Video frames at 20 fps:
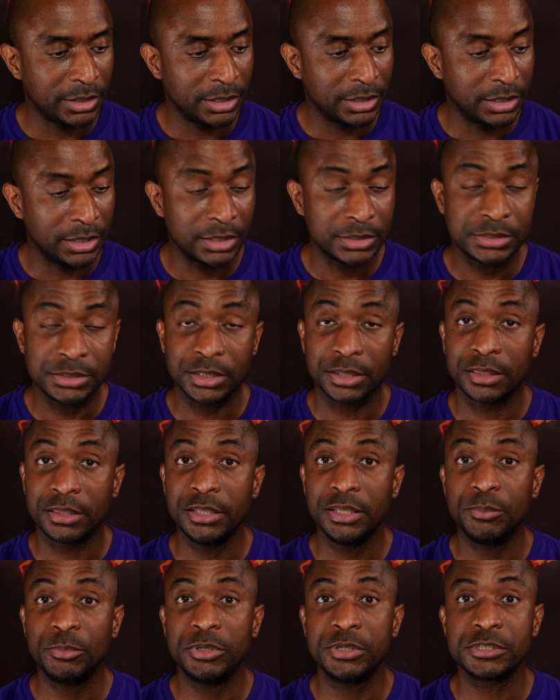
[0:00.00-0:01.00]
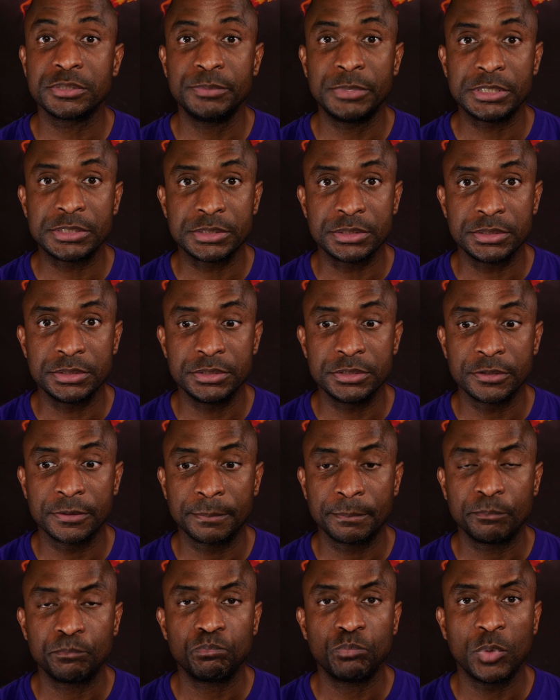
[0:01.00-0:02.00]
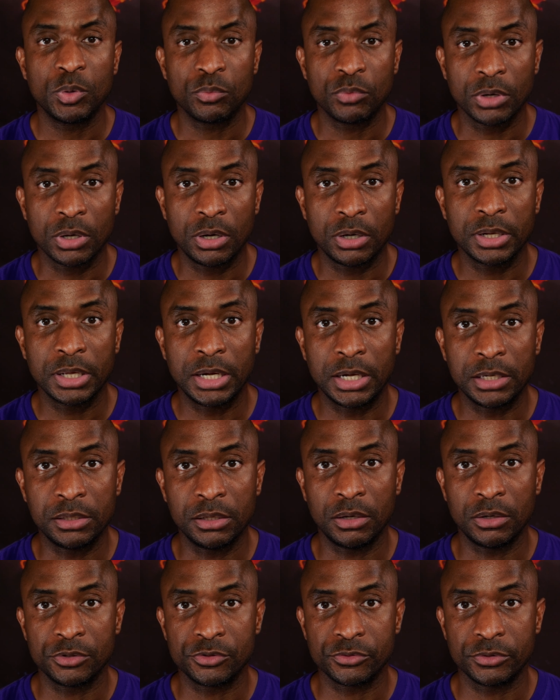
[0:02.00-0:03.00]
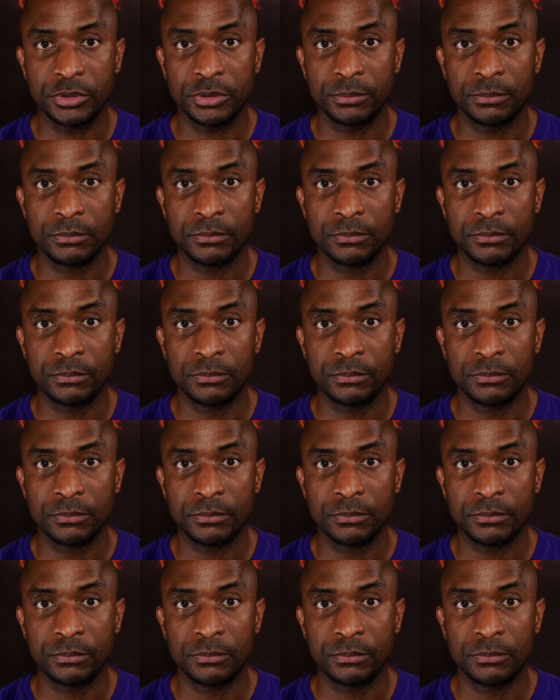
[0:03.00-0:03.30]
and I see a theme in this message regarding idolatry.